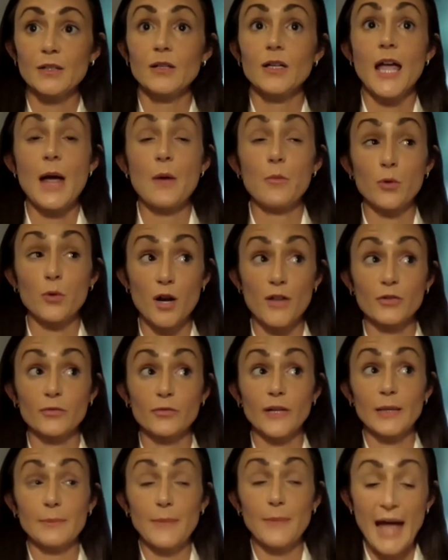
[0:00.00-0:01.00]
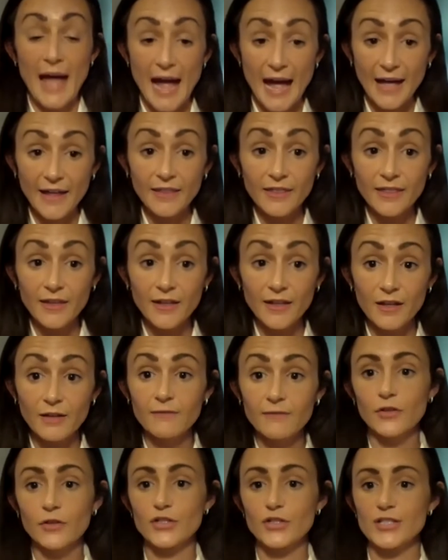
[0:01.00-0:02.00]
and we're on the right path
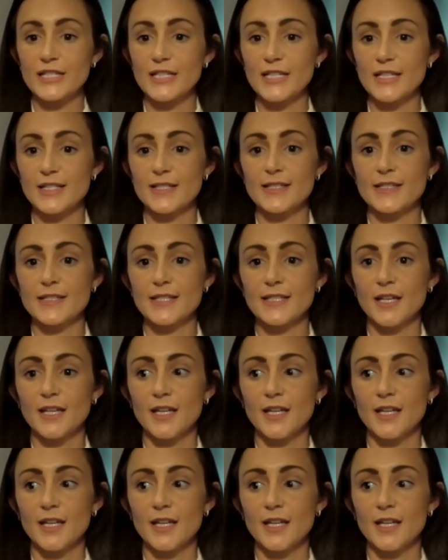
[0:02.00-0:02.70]
versus